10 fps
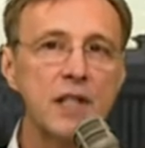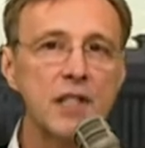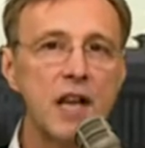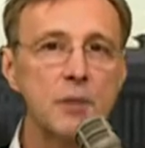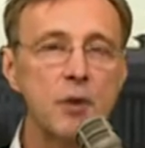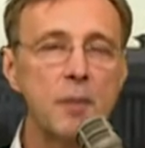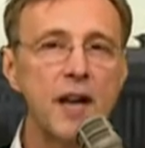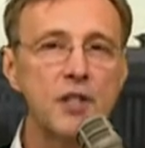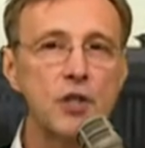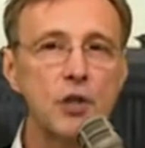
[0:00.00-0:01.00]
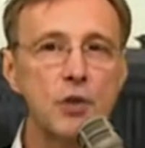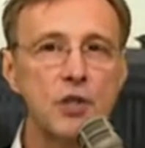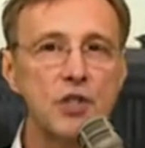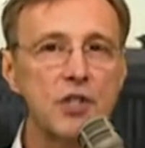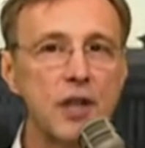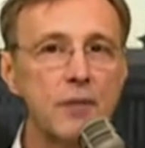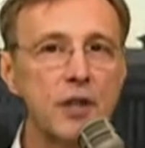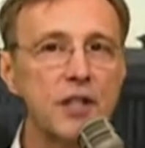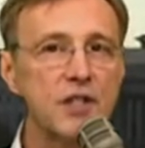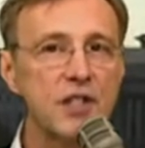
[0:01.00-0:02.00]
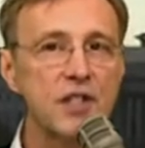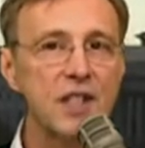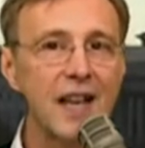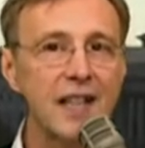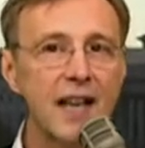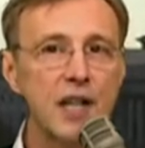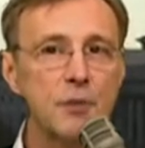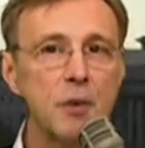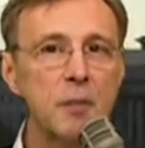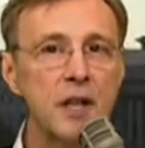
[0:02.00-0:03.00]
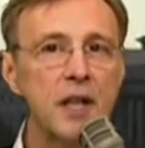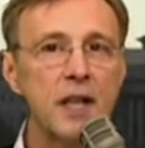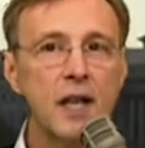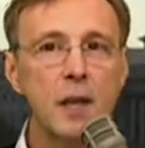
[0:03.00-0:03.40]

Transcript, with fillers: Salisbury, Massachusetts is hovering at 68 counts per minute,